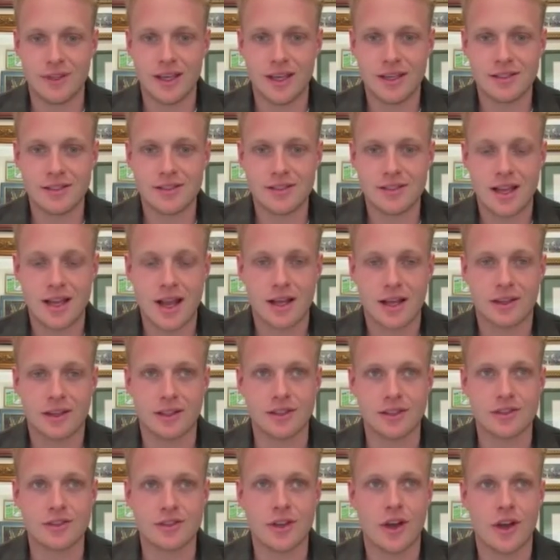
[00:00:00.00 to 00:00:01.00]

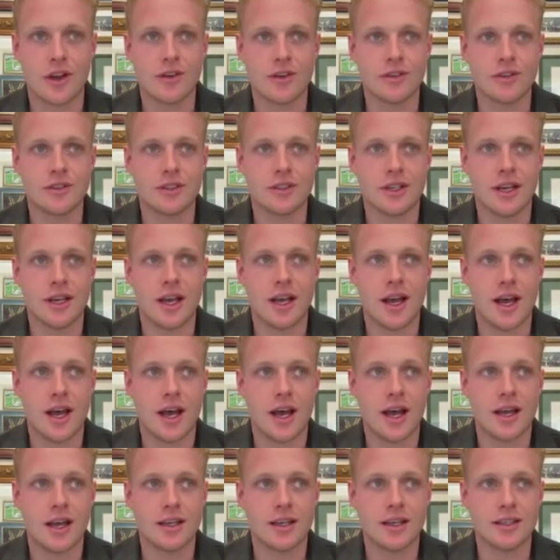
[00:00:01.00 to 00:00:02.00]
exactly. So,
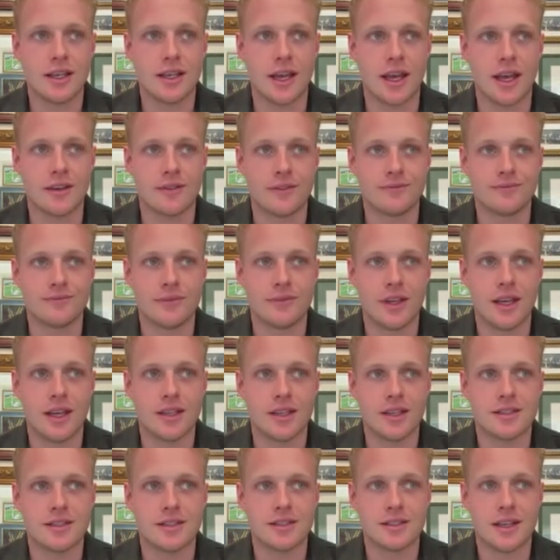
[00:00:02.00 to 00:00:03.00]
yeah,
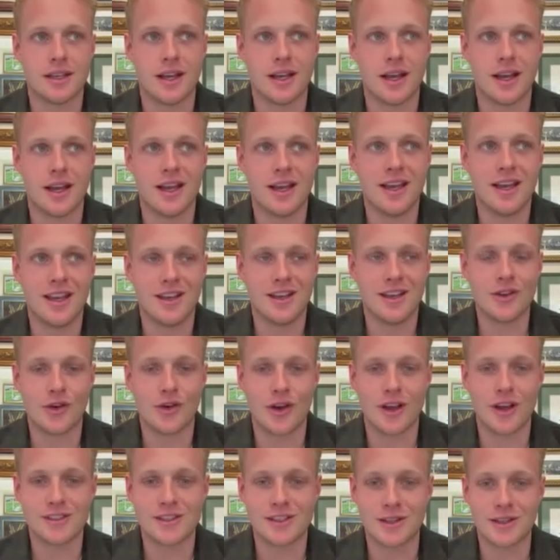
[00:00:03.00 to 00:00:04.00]
it's
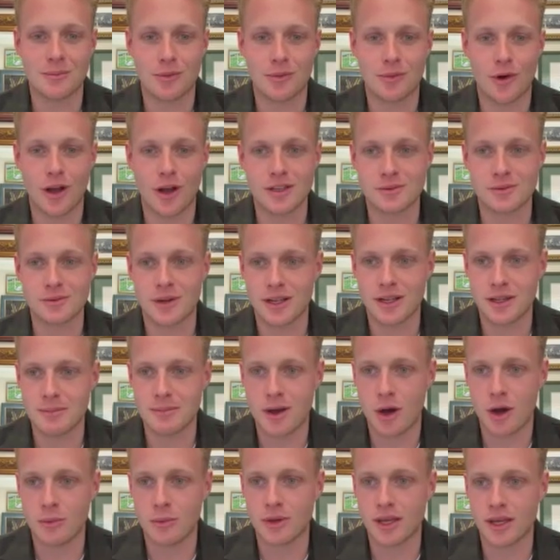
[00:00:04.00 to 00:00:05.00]
increasing the prize money in the
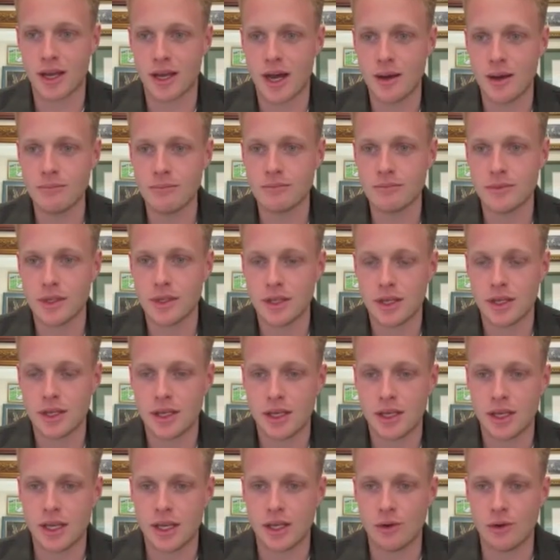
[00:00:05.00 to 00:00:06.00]
Melbourne Cup
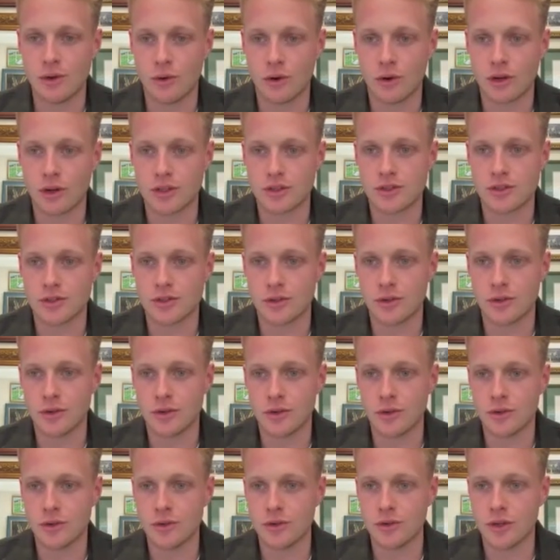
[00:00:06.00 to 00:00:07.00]
in order
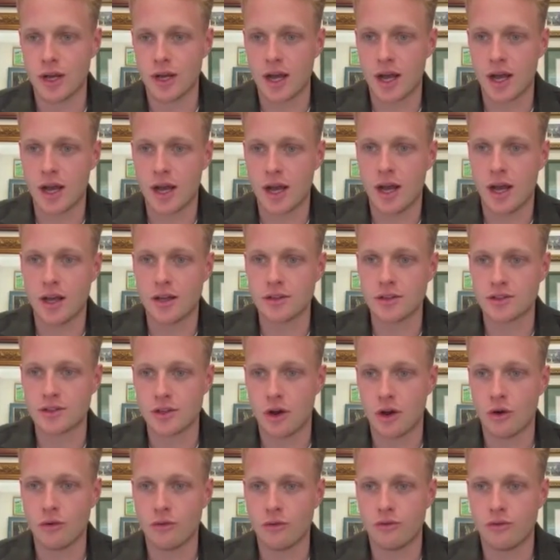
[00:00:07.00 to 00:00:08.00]
to
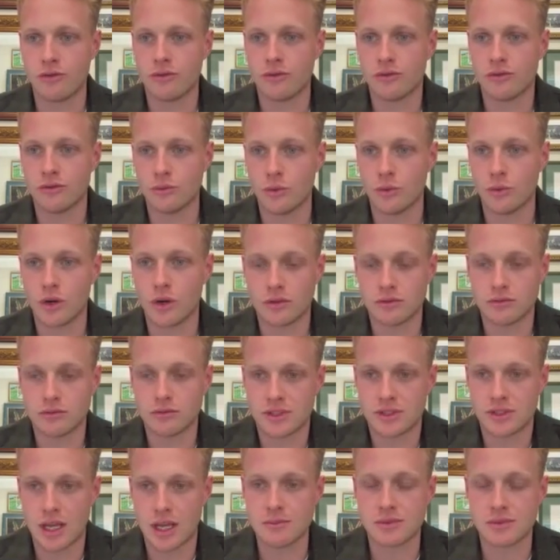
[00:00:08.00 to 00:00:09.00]
solve what
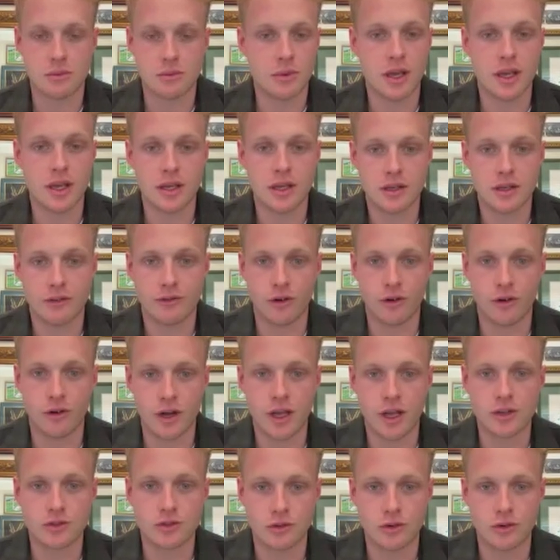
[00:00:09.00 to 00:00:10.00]
seems to be a
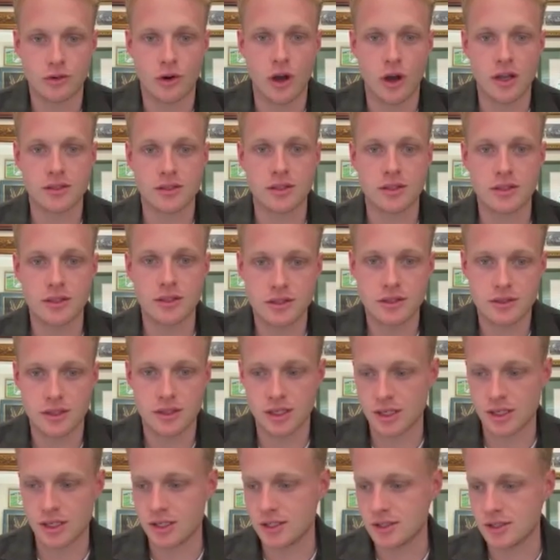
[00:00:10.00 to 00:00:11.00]
financial crisis
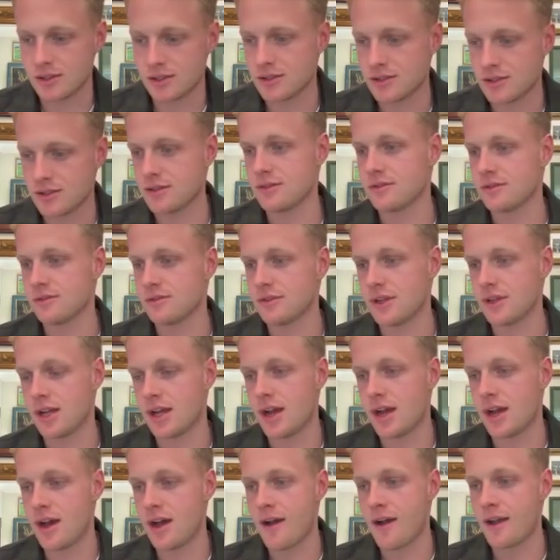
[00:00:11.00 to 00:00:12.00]
is,
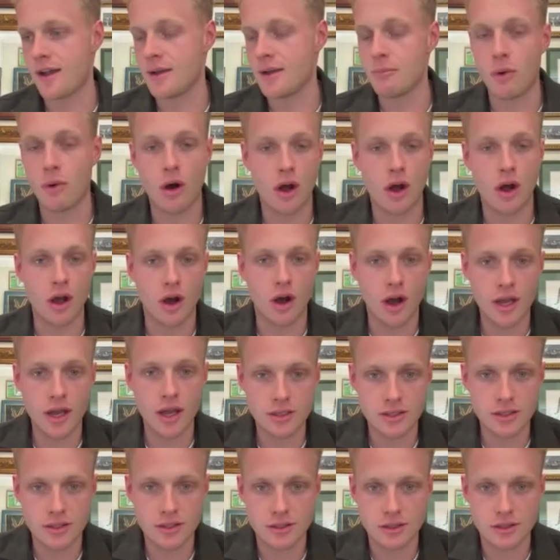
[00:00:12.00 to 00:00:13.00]
in my
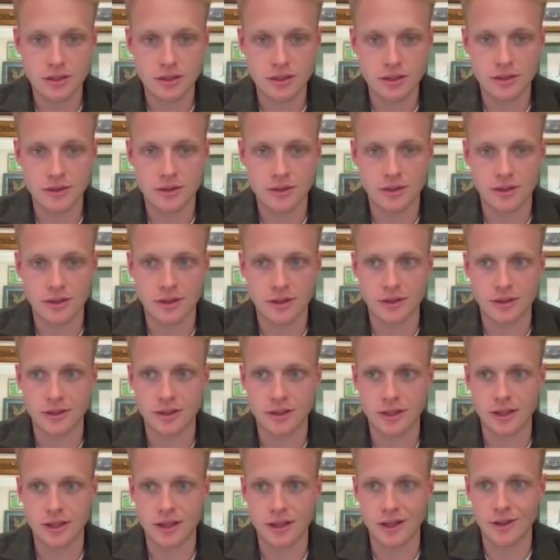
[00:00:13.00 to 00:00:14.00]
eyes,
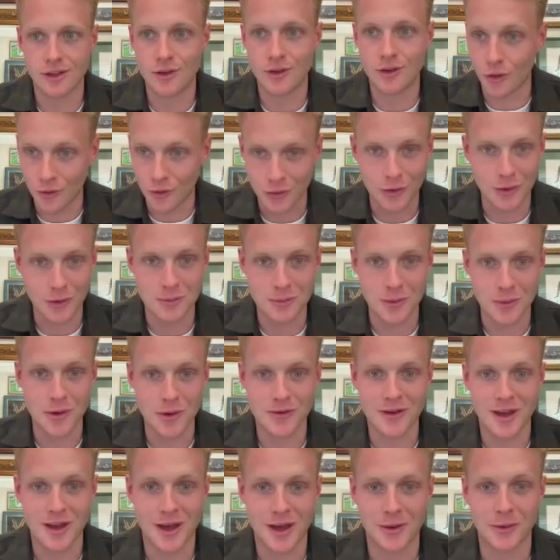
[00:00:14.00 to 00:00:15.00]
not a good
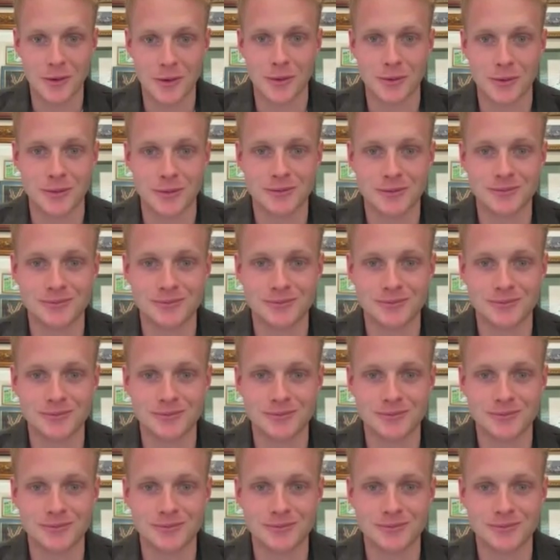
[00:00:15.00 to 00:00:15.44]
move at all.